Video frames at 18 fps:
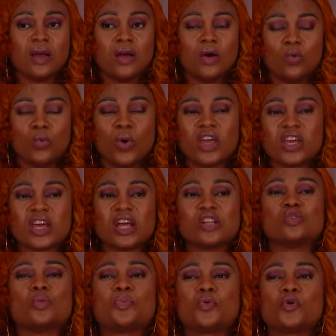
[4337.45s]
where you get
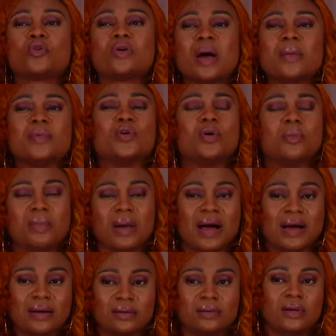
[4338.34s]
to program your
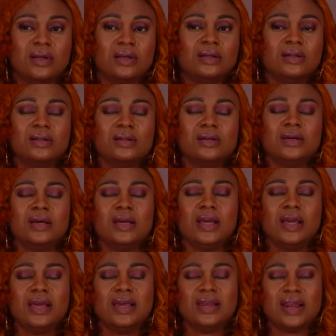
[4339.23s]
man
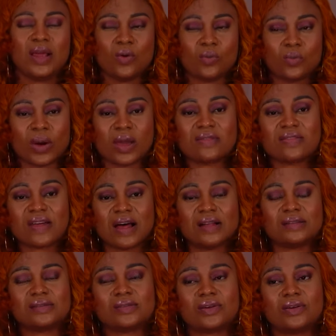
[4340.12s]
in a way
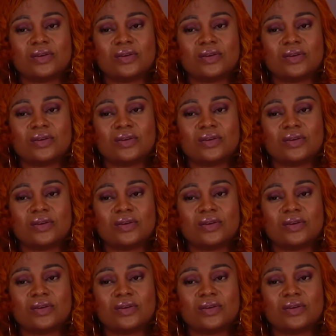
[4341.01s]
that